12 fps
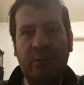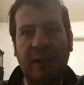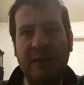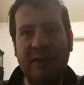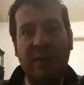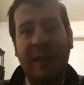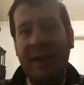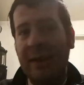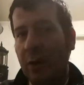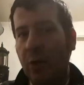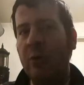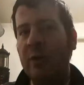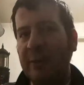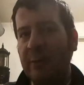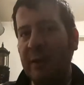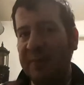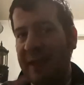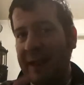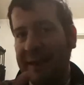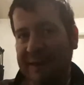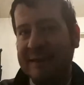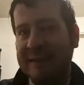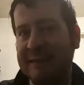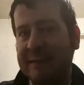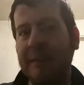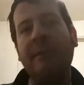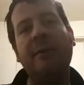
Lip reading: so that only with that disk